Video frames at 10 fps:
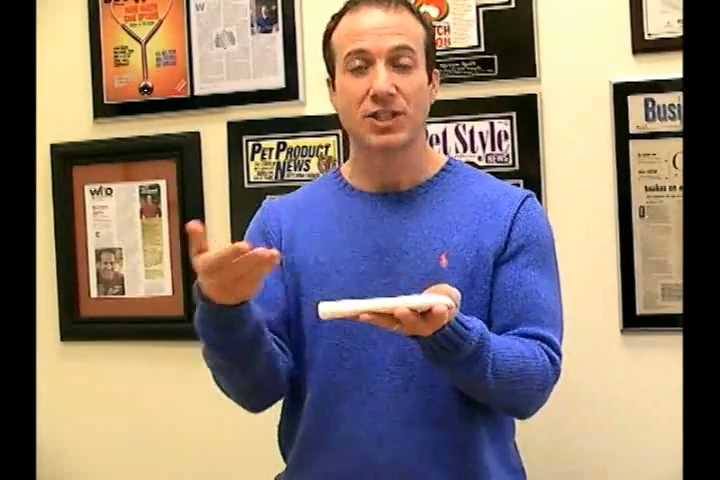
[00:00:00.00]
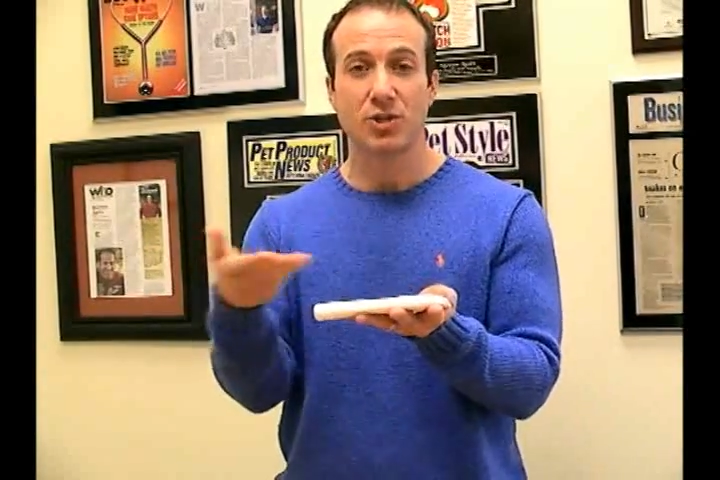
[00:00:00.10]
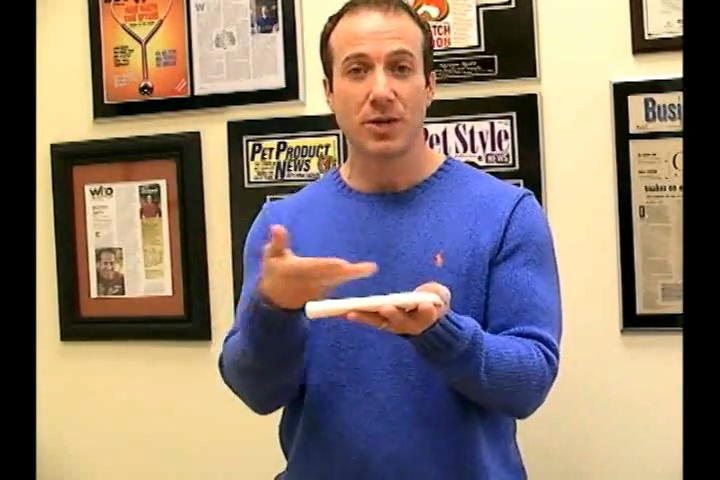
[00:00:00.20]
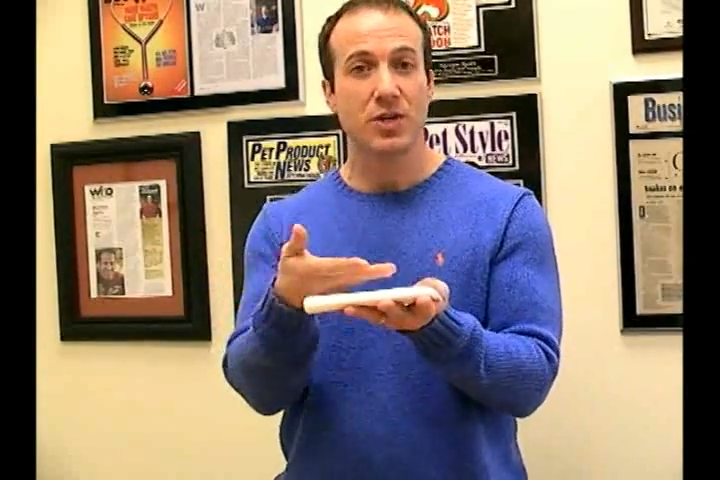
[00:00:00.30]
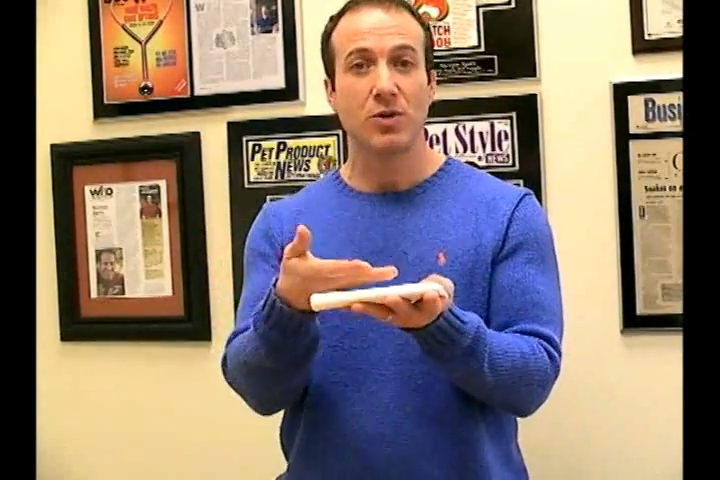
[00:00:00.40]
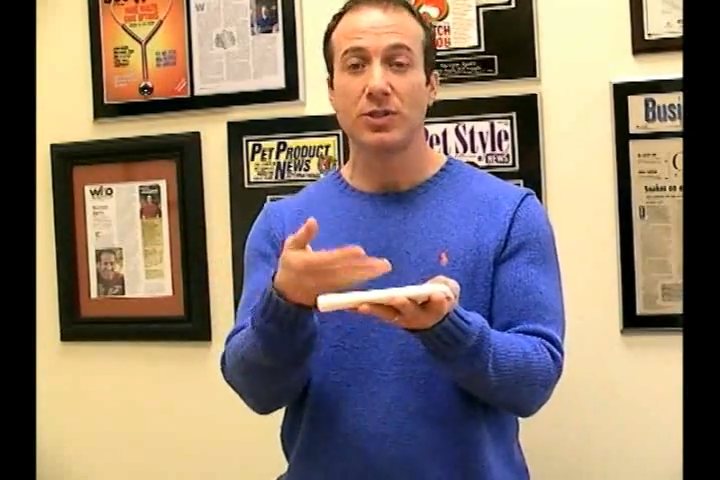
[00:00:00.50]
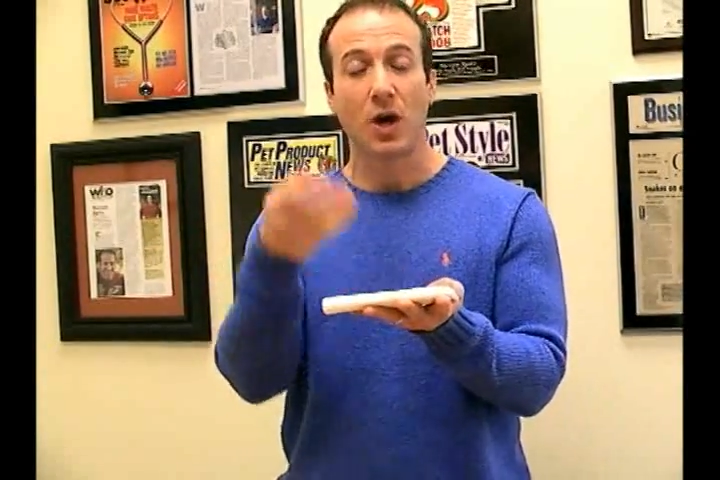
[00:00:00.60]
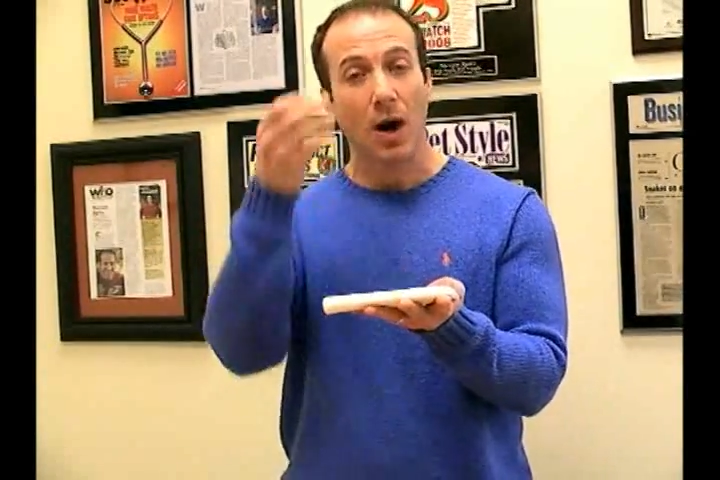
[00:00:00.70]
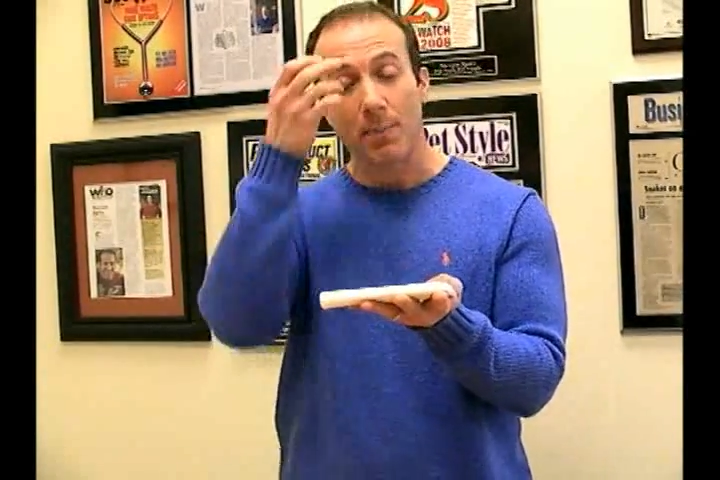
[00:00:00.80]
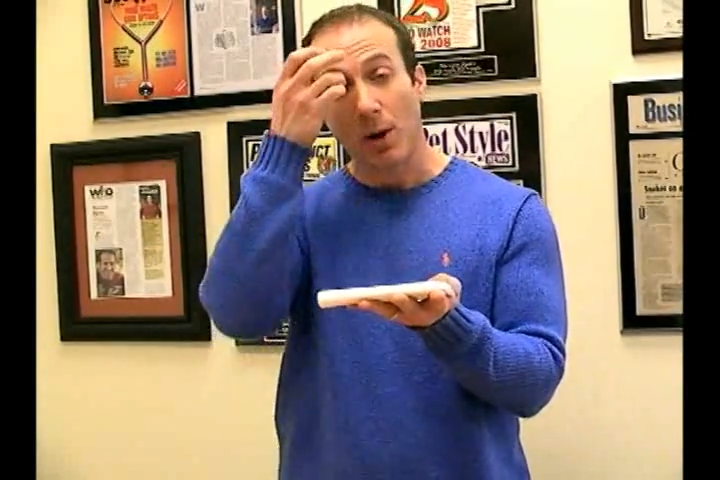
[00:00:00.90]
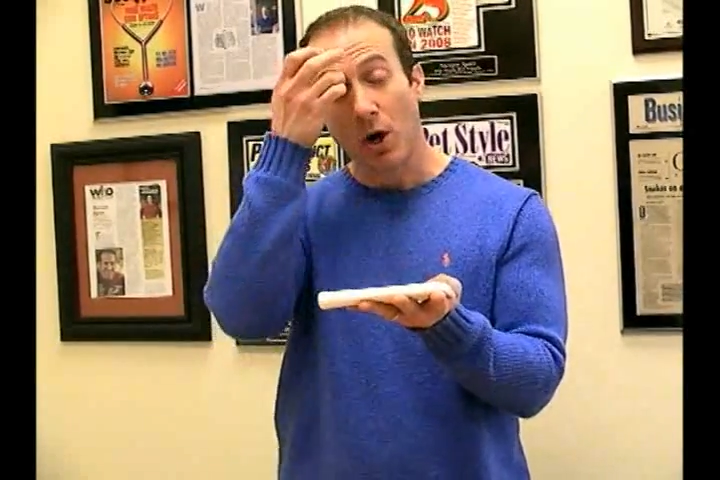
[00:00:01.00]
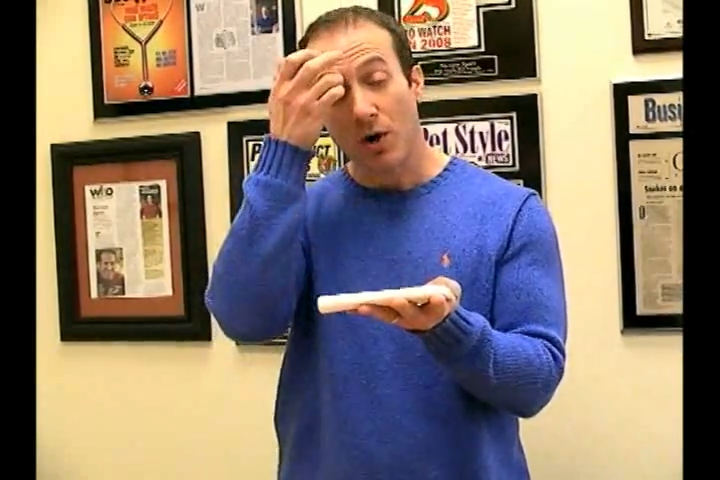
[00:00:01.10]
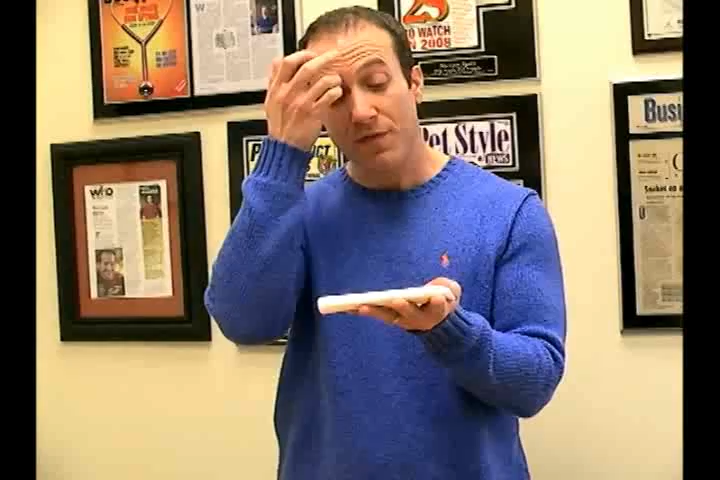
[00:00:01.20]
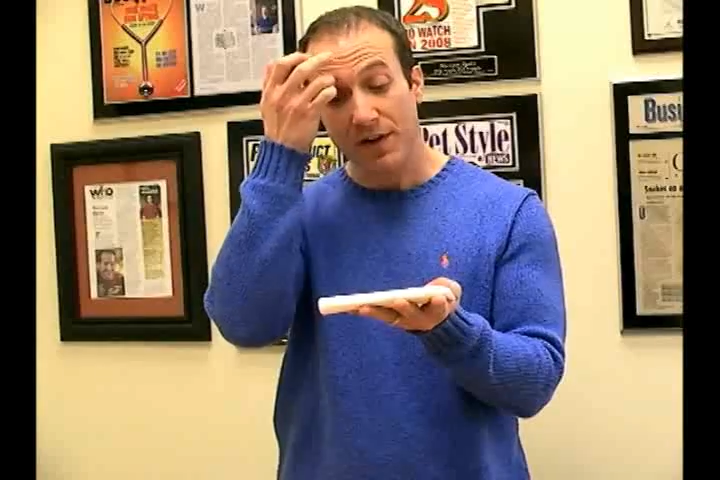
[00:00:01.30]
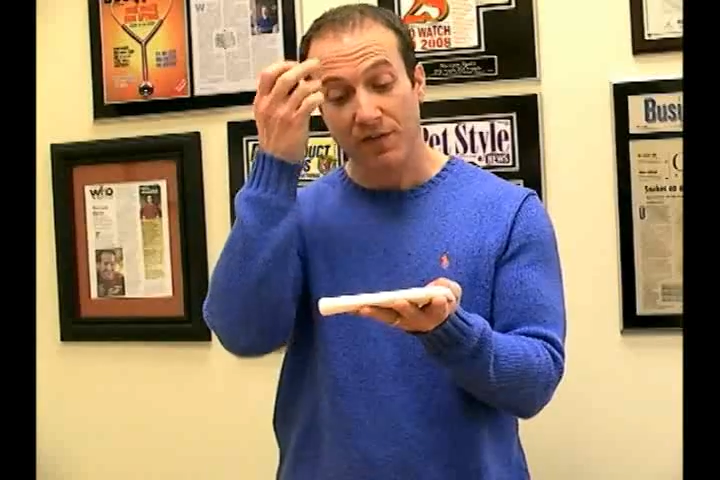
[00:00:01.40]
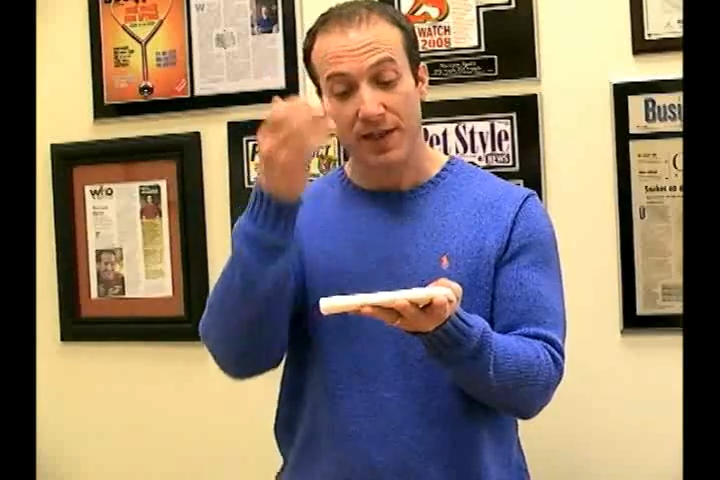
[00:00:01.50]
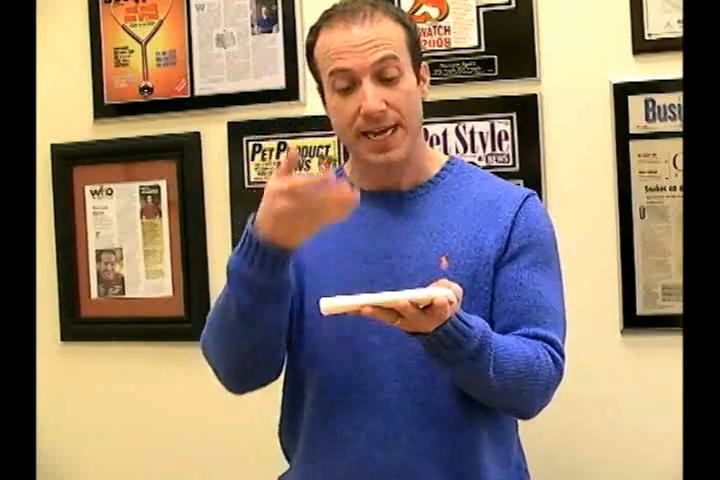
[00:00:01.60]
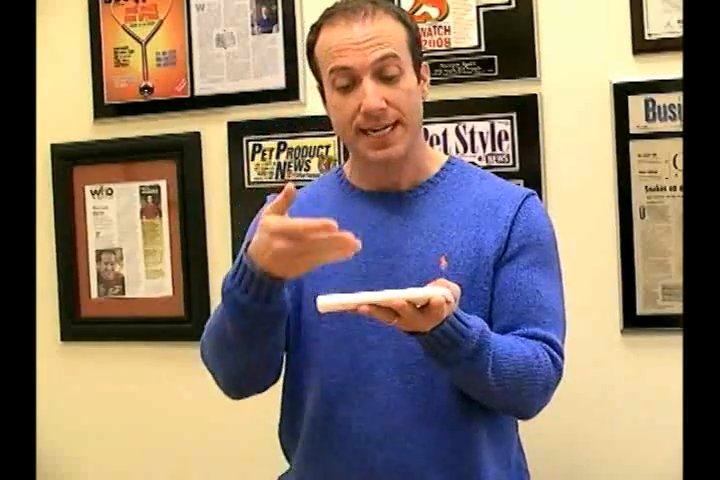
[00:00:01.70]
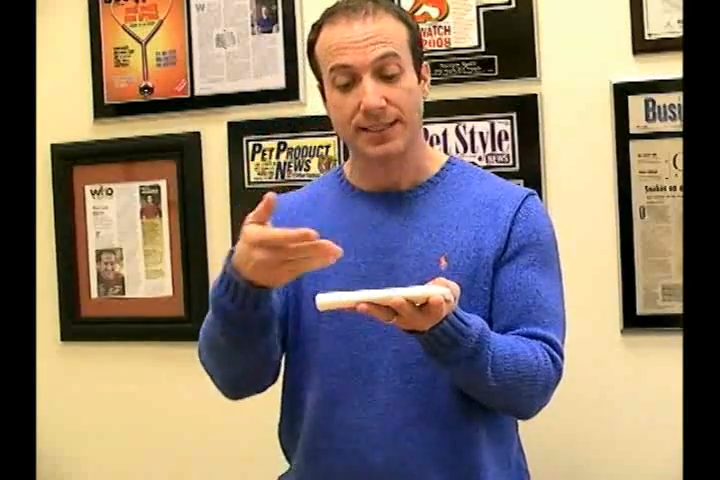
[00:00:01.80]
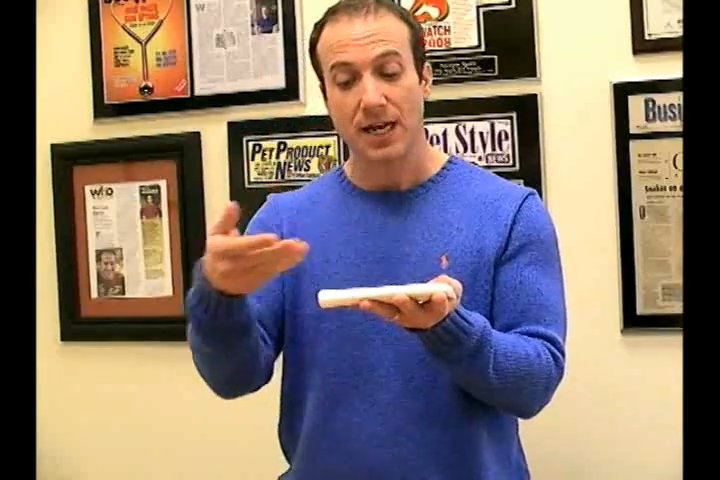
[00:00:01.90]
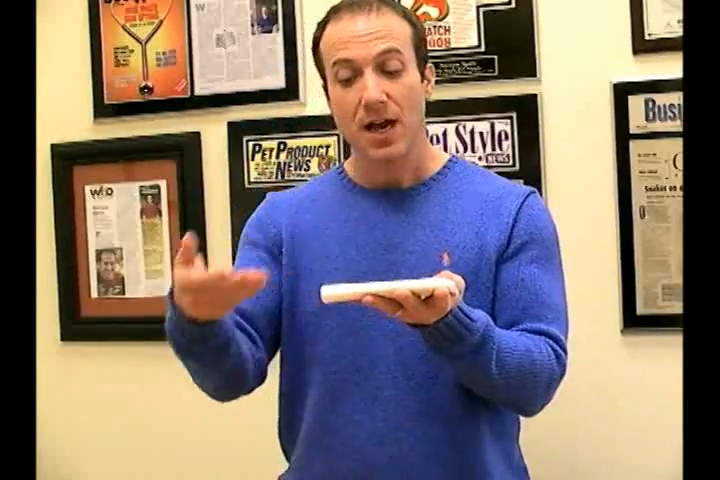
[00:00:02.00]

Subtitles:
you can use are perfect for these.